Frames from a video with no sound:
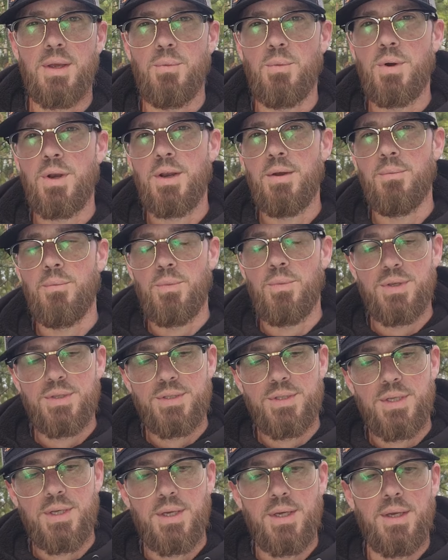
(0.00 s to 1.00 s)
One of them
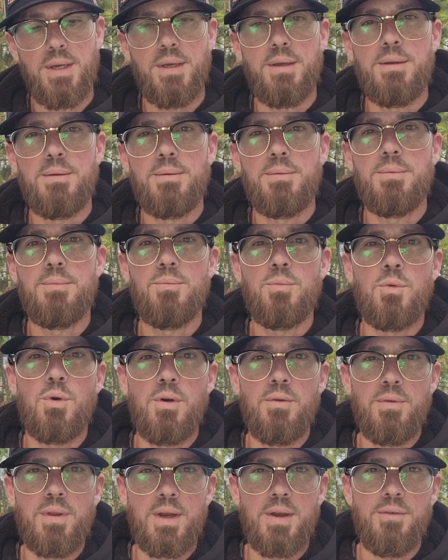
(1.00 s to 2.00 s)
was uh, more
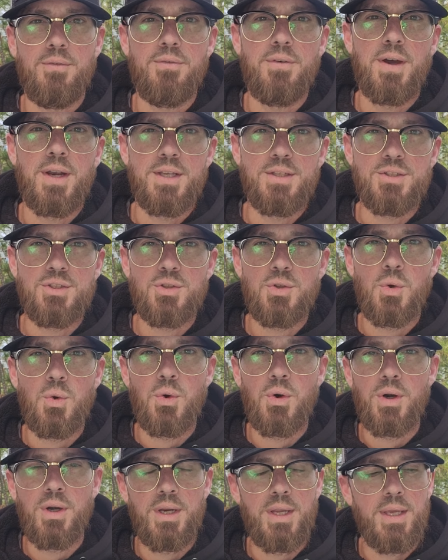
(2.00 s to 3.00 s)
of like a funny
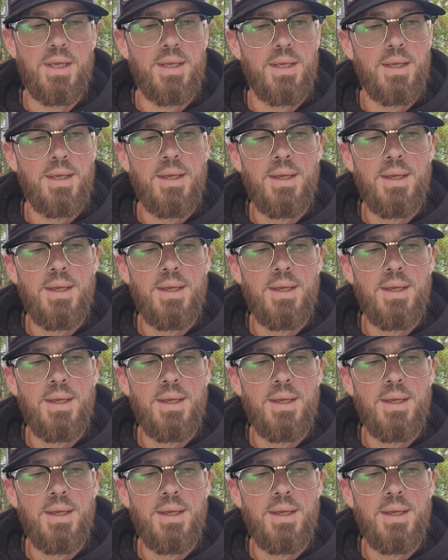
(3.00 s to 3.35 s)
story,